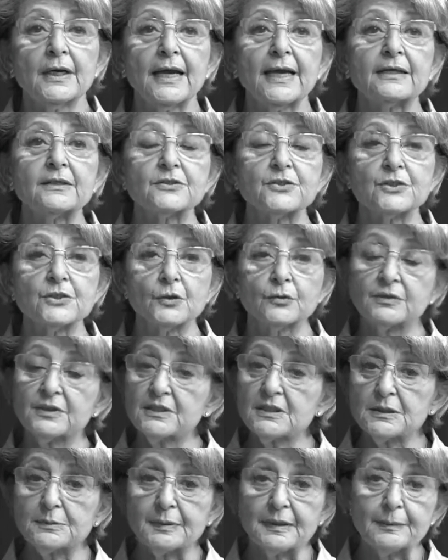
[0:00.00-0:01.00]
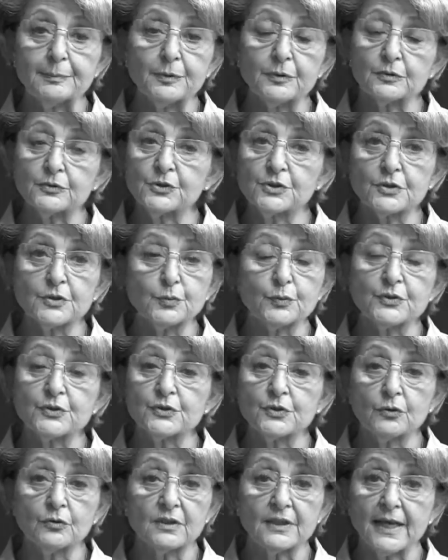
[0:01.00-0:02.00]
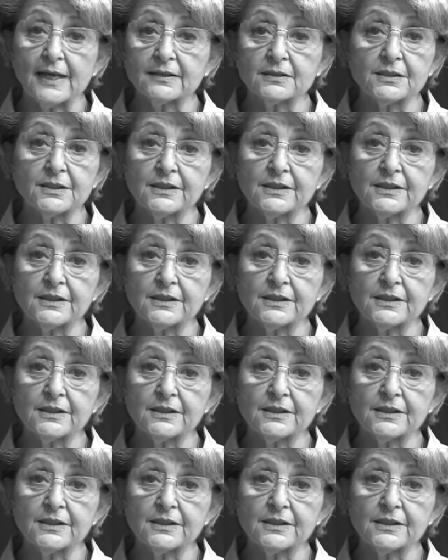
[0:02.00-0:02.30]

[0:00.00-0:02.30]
And so these people just were so glad